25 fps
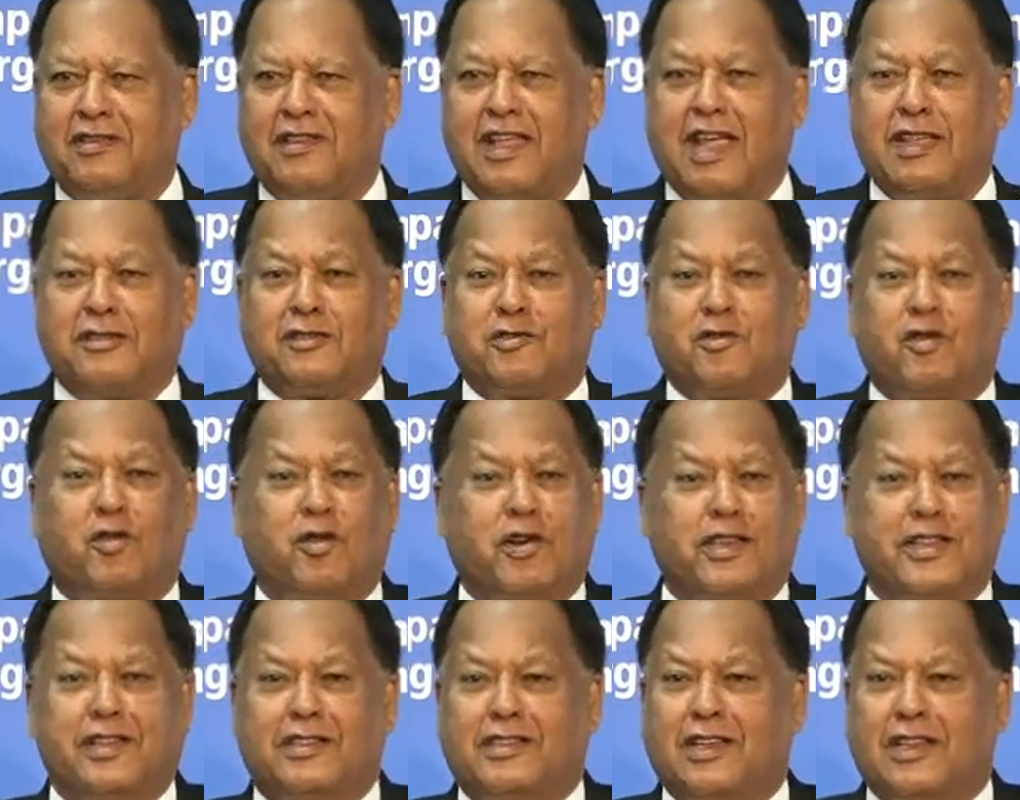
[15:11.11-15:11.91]
There's
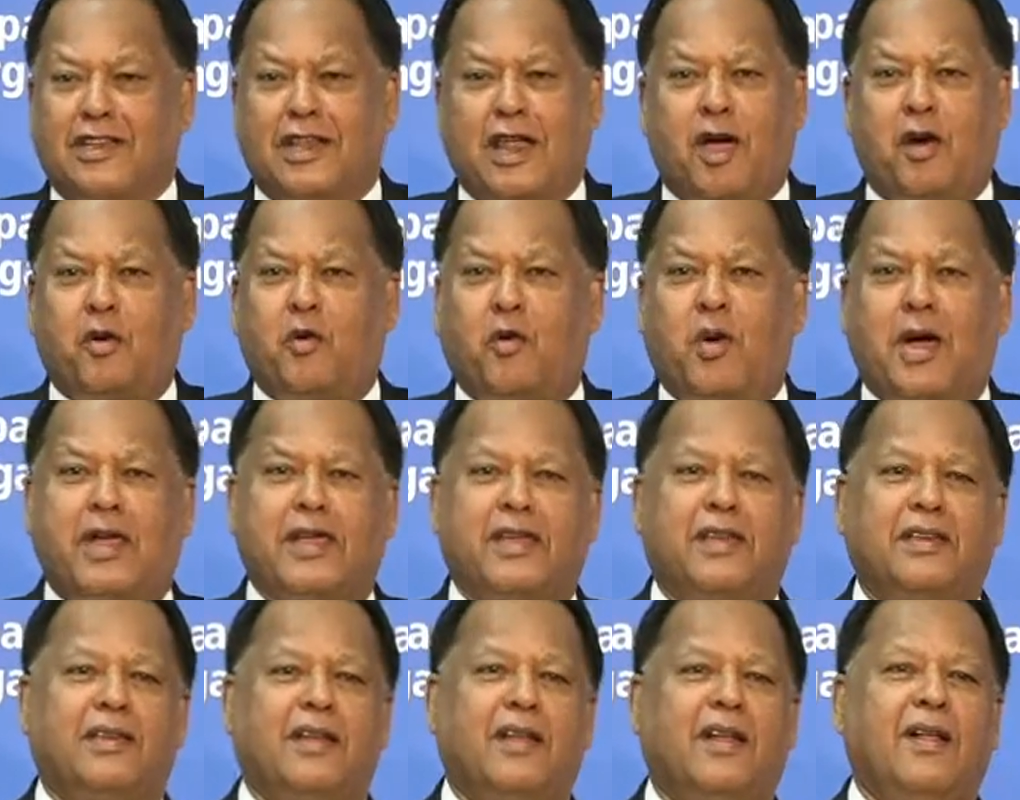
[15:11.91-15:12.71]
no reason now
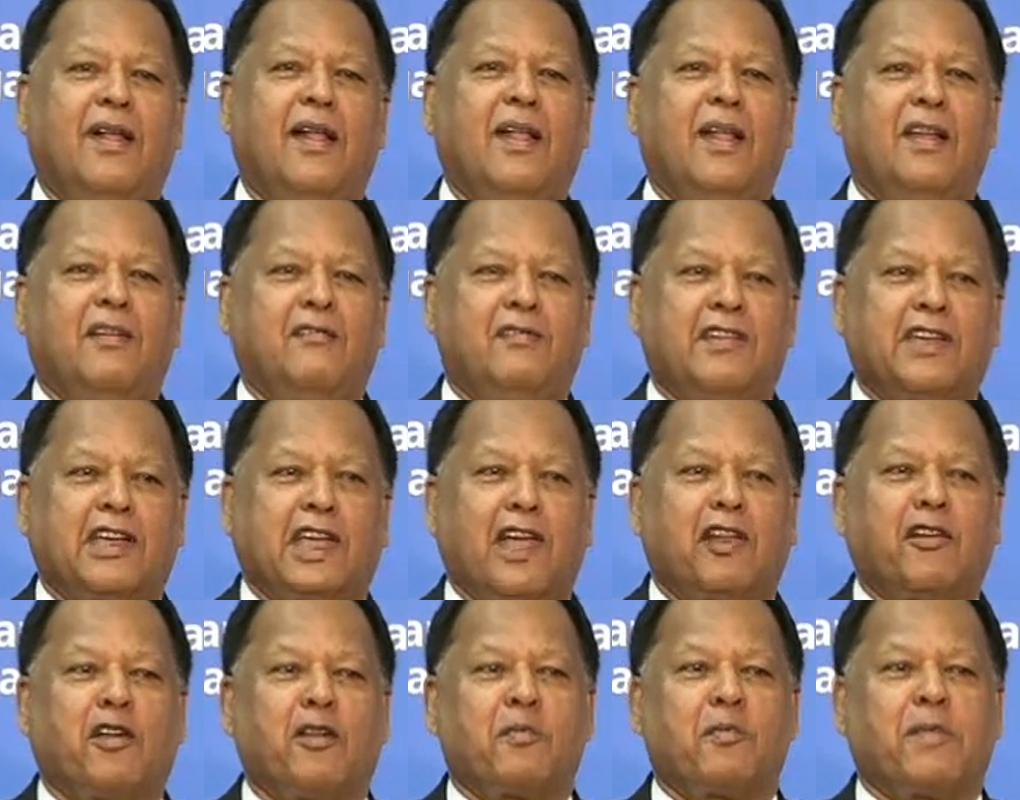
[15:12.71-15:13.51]
why we
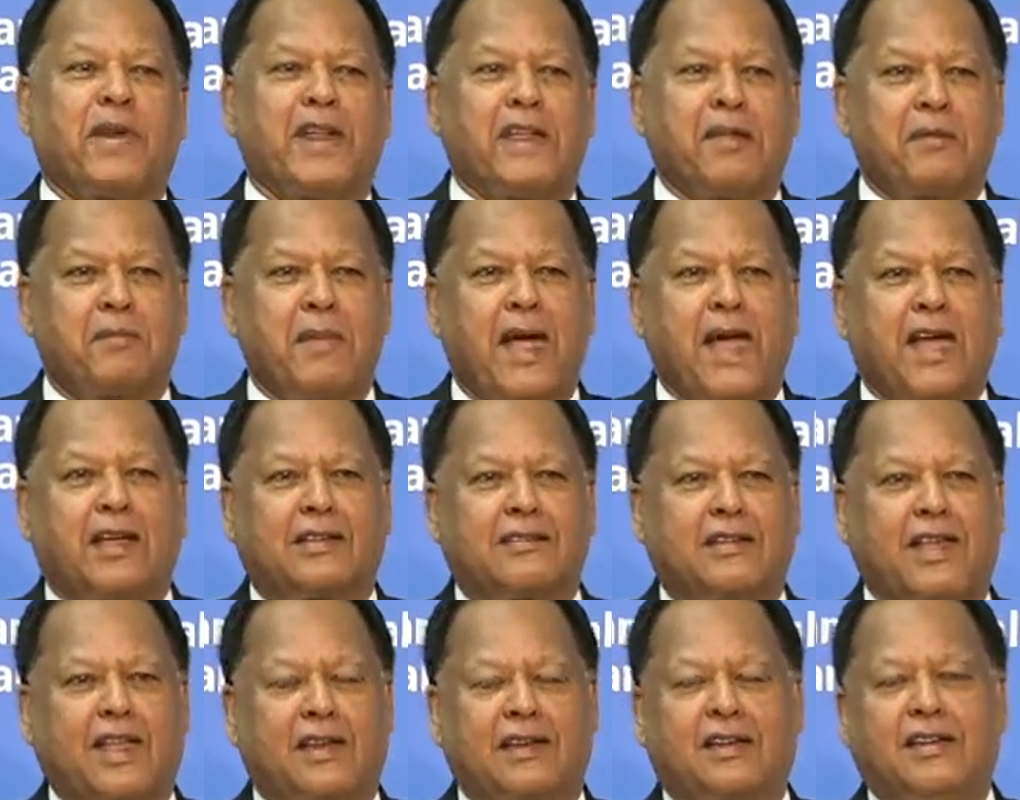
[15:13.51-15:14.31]
cannot bring
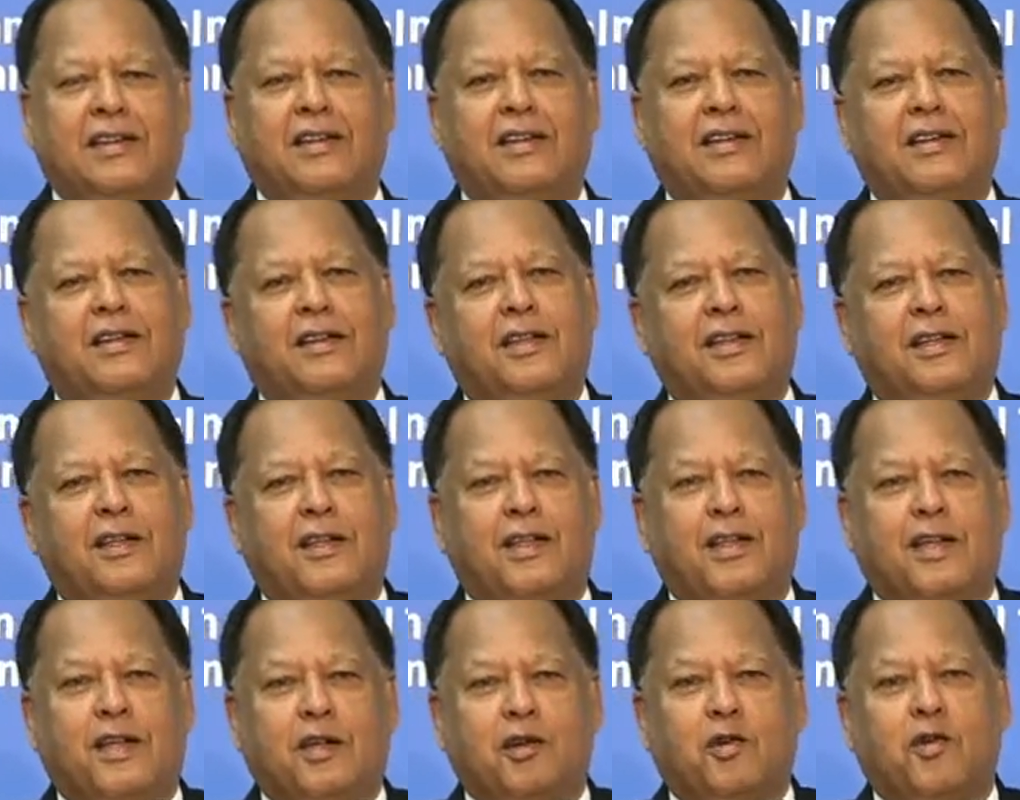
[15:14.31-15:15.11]
back that
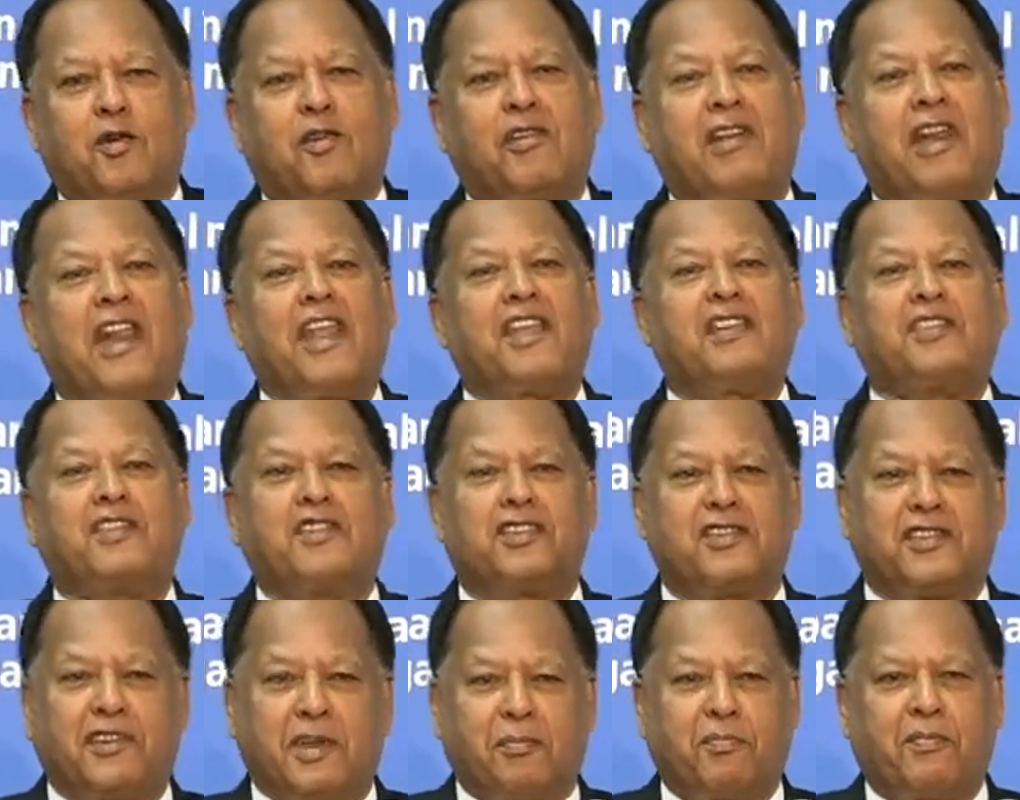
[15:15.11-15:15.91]
good
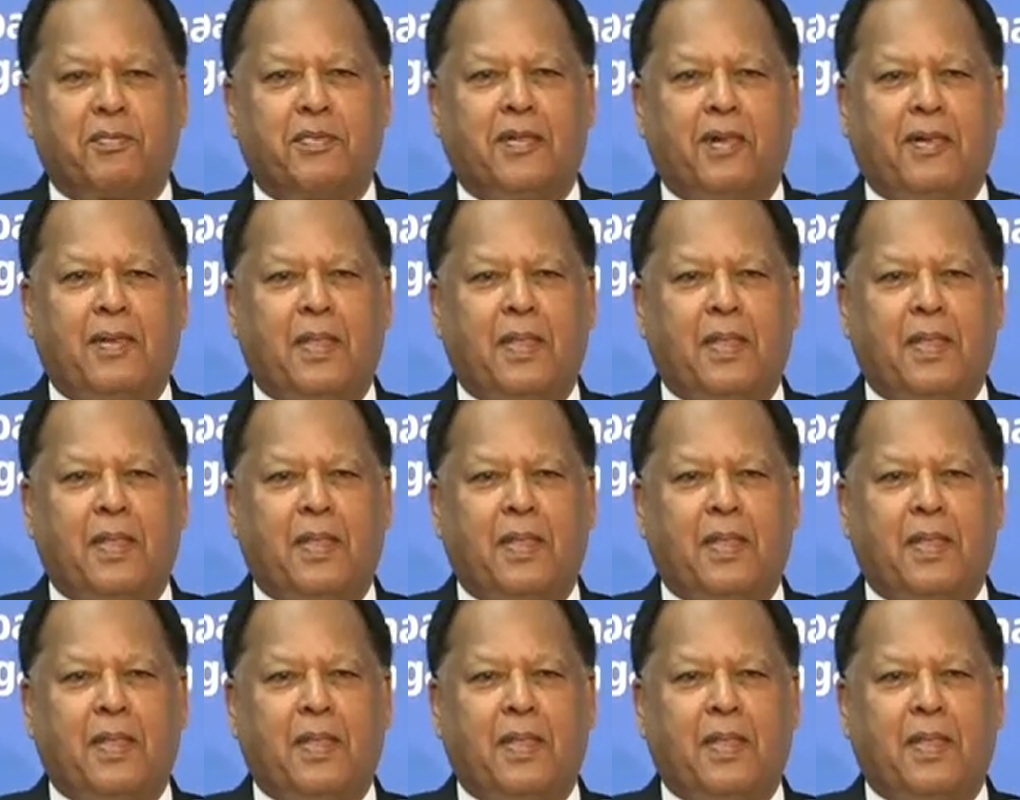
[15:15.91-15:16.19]
relationship